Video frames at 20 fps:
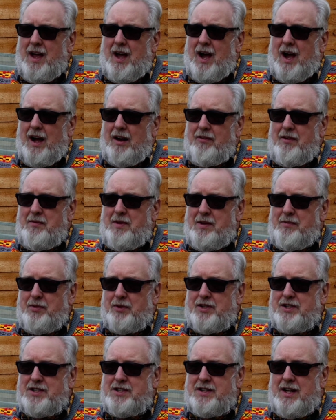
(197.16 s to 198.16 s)
I
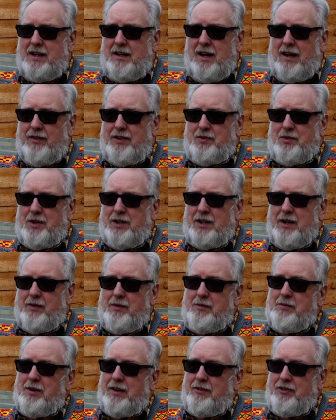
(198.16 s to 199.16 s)
remember a stunt, I was working
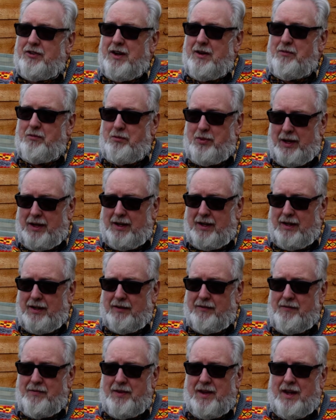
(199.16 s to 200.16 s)
with my friend Billy.
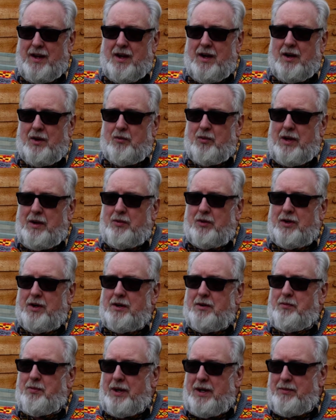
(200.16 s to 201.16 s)
We were at
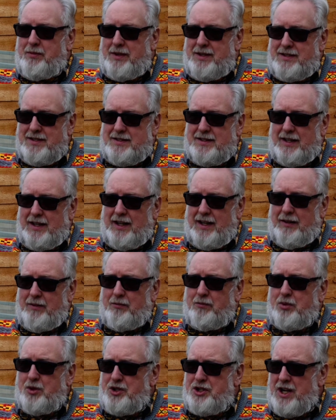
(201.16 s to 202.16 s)
the BBC
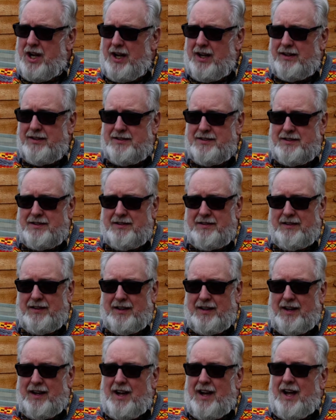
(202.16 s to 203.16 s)
Bush House,
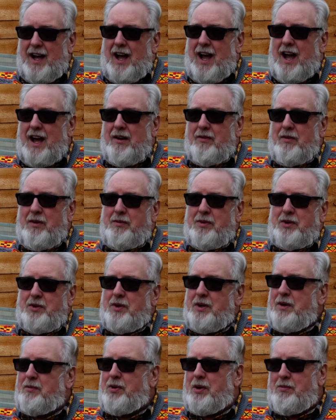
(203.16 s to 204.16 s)
and we were
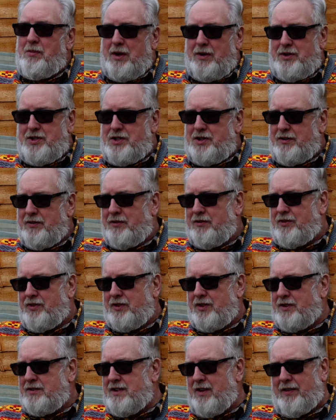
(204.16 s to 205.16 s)
doing a promotion
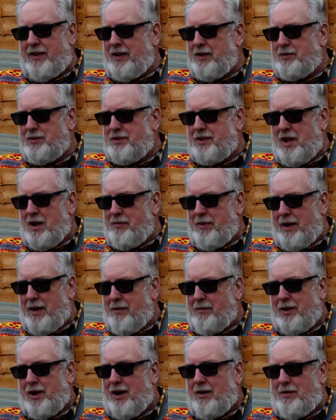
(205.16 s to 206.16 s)
for something that was coming up.
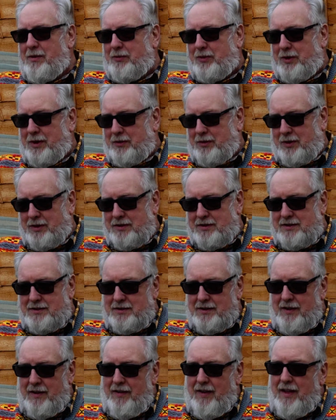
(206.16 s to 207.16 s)
I can't remember what it
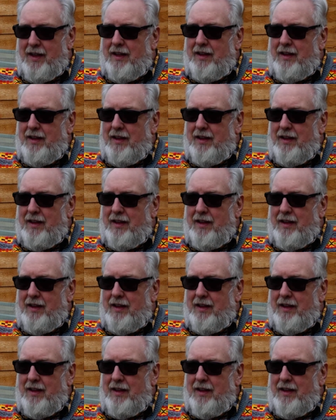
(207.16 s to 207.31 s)
was.